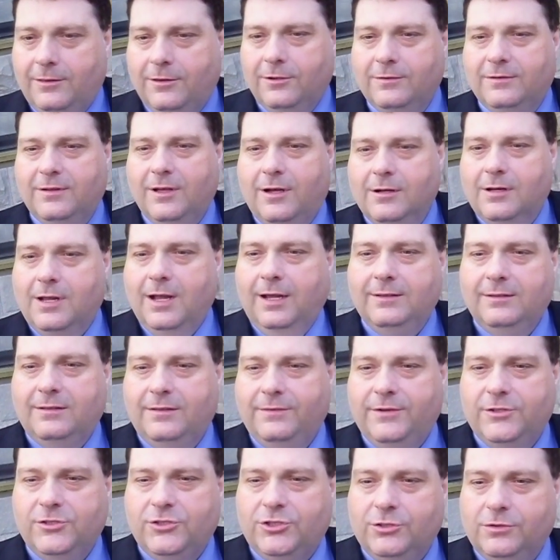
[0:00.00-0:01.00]
There's all kinds
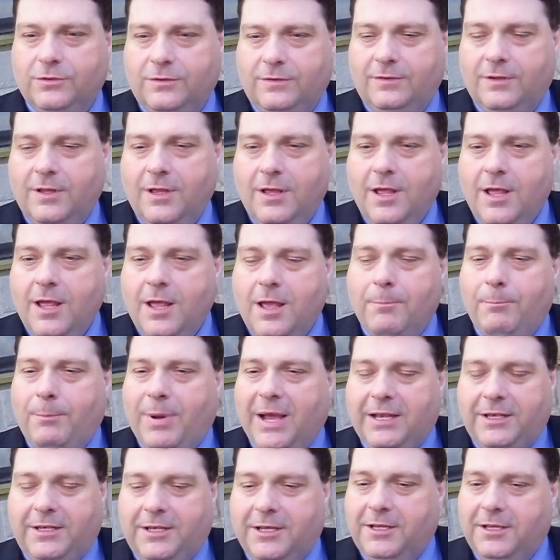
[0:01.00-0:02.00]
of issues.
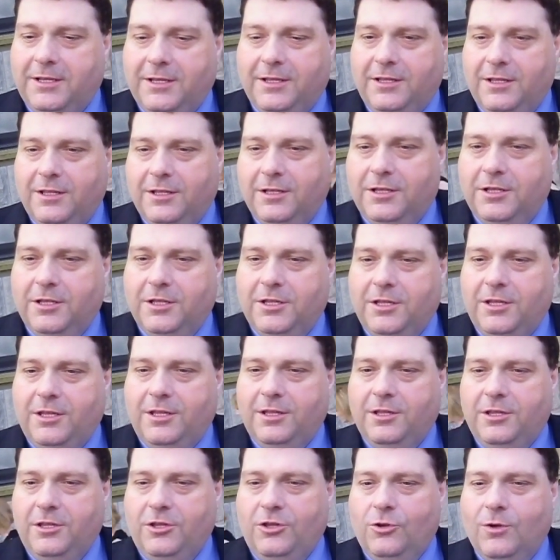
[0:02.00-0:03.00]
But
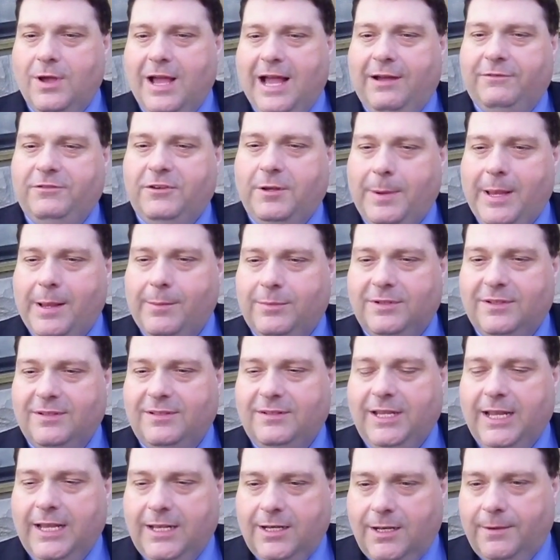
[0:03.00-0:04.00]
you have to be able to
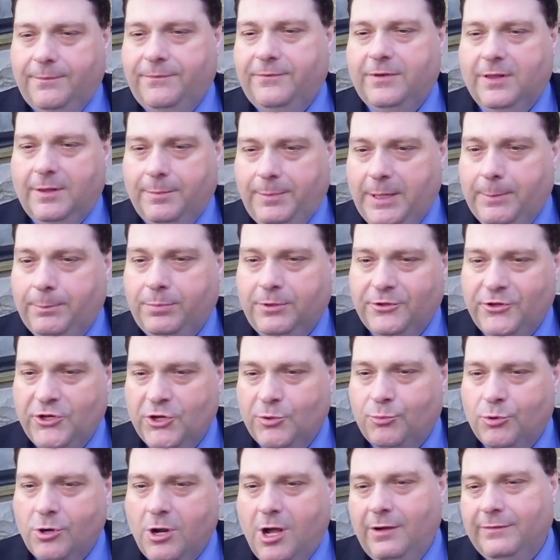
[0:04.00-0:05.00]
stand up for the people in
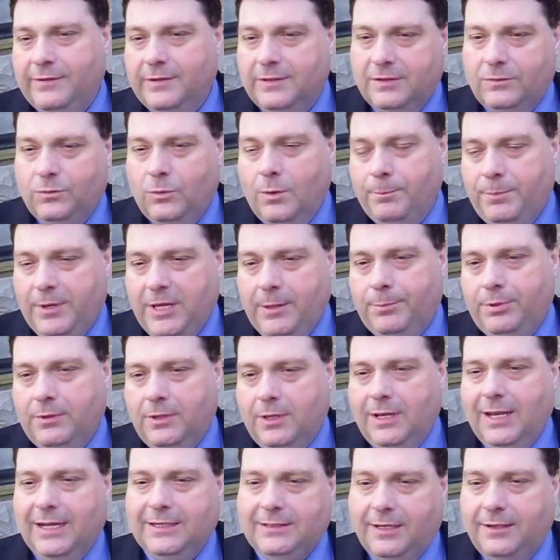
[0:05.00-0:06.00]
your province. When people
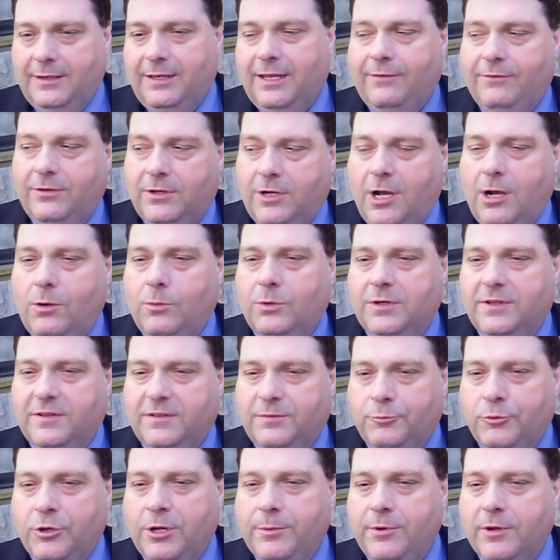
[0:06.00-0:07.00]
elected David Alward
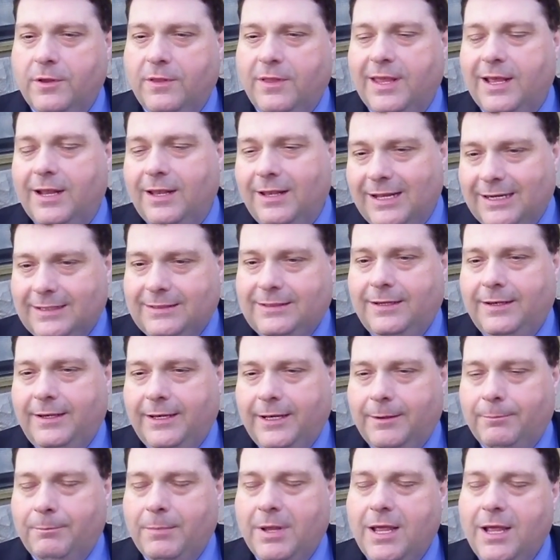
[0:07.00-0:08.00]
as Premier, they elected
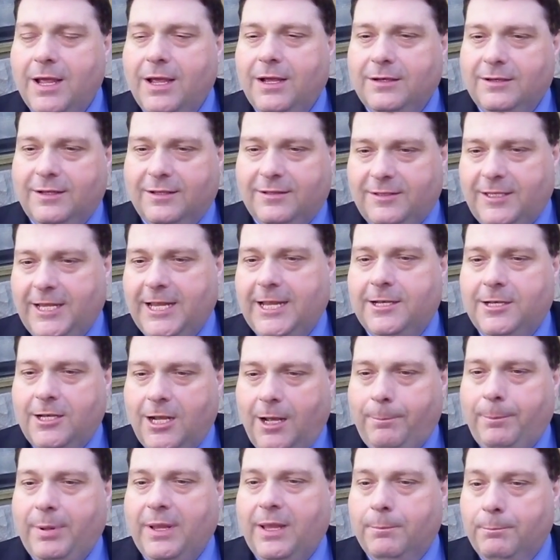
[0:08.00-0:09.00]
him to stand
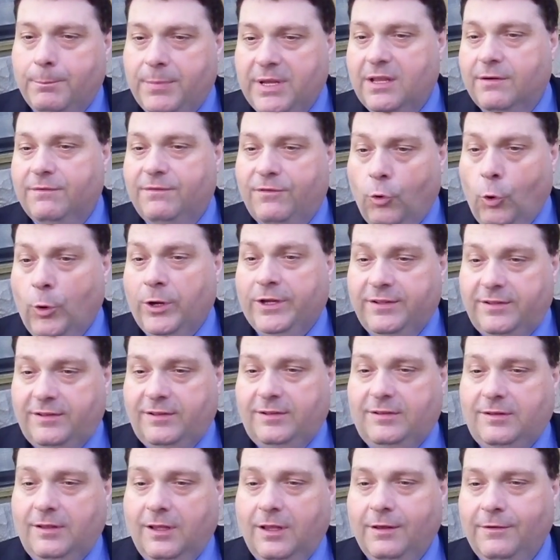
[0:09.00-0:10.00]
up and be a
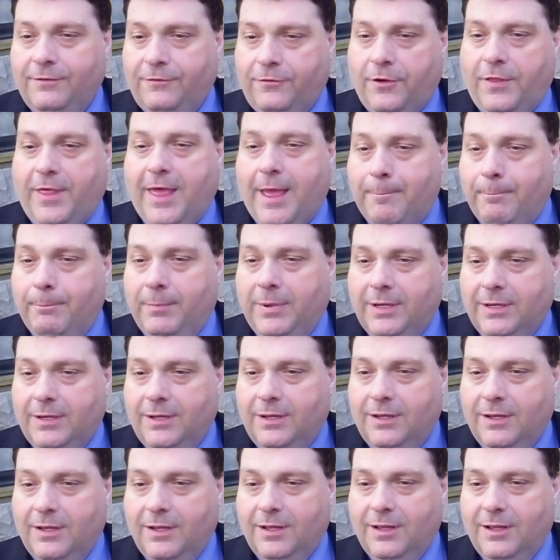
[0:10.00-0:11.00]
voice for them.
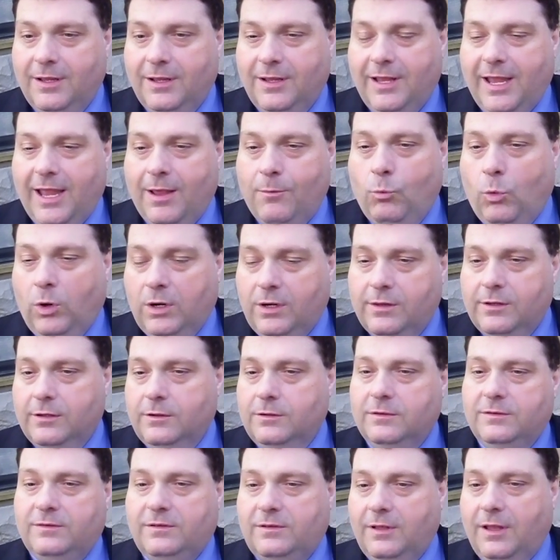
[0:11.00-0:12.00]
And one of
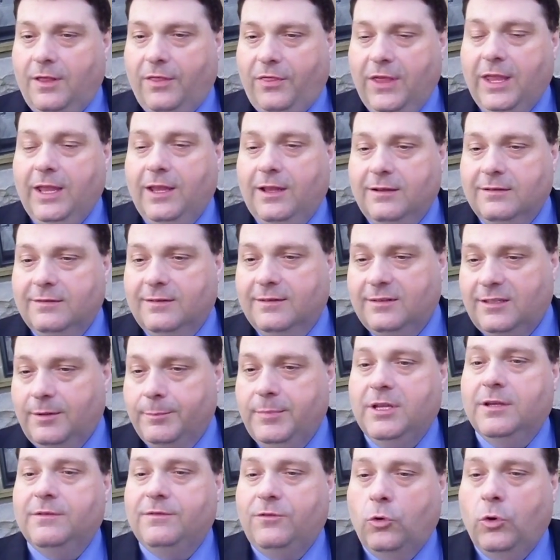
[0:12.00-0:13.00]
those things is to
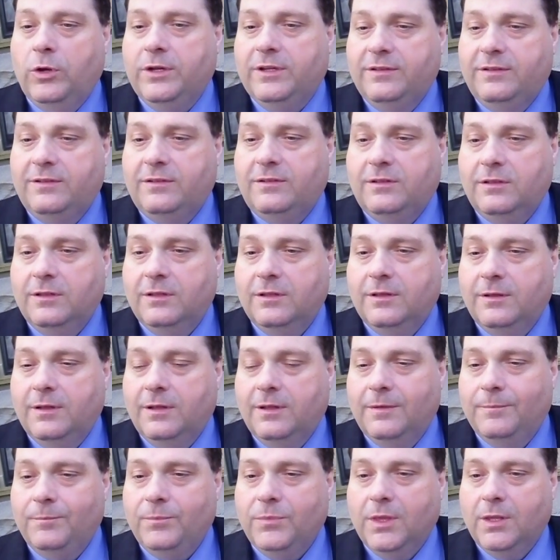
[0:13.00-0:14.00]
be a voice
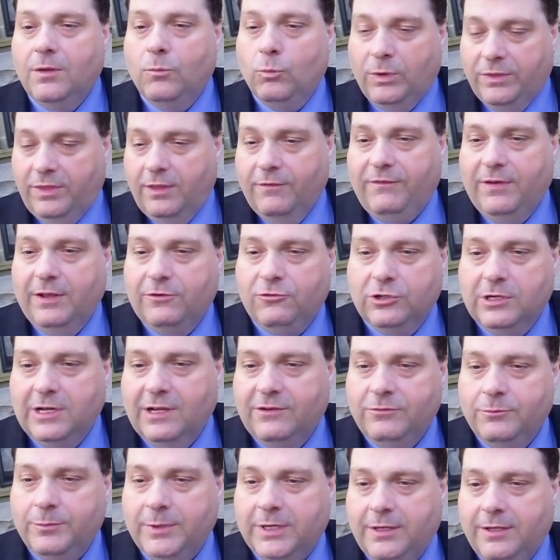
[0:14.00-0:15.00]
with the federal
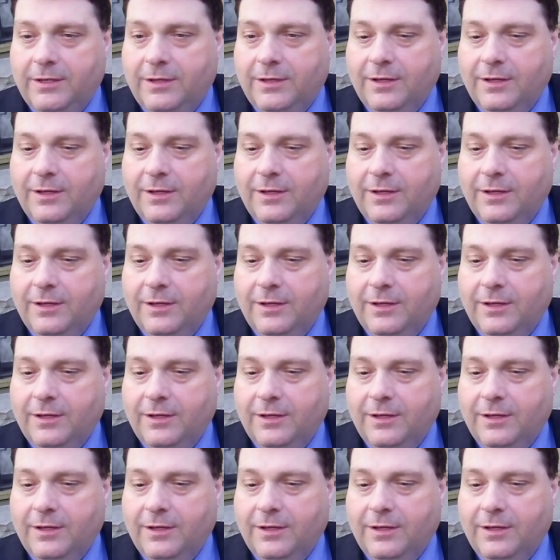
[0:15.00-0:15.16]
government.